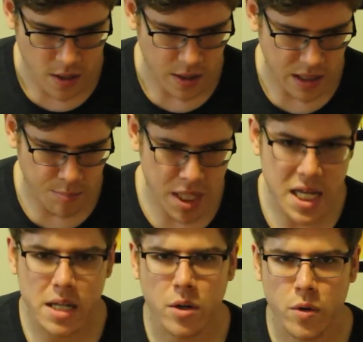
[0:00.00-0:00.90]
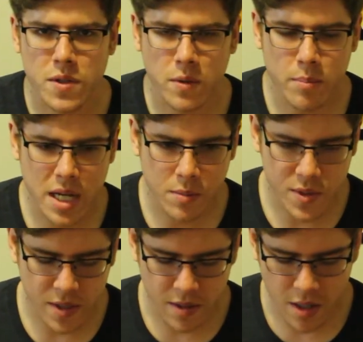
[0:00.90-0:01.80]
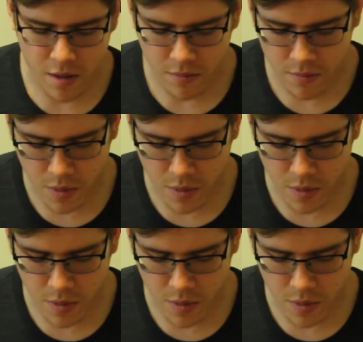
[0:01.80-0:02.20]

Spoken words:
like a bead, a crystal bead was in there,